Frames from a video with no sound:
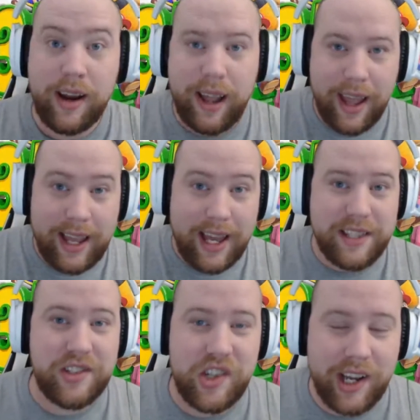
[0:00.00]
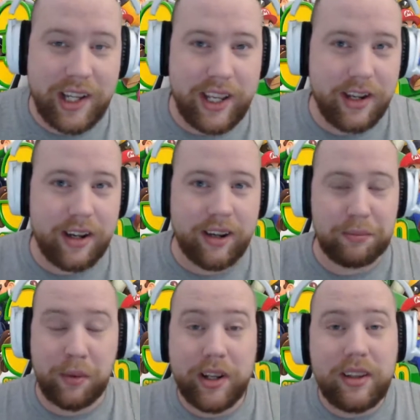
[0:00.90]
Hey guys, Johnny here,
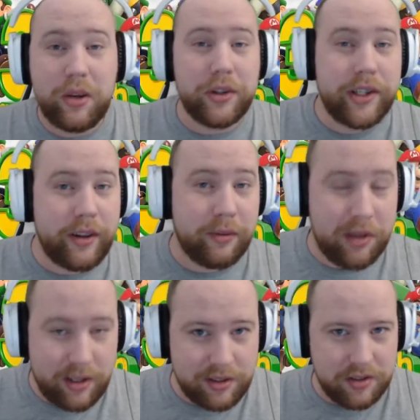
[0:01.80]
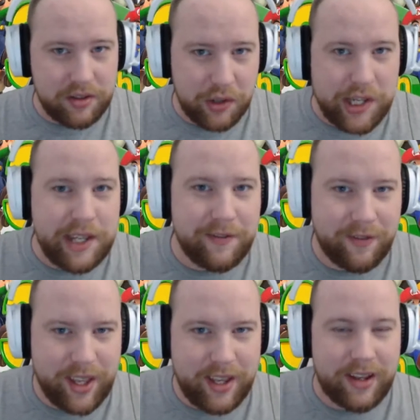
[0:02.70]
bringing you another Pixel Street
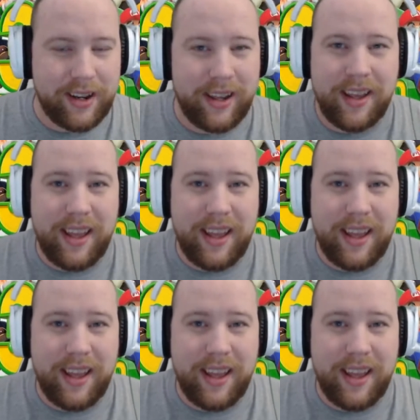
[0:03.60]
vid,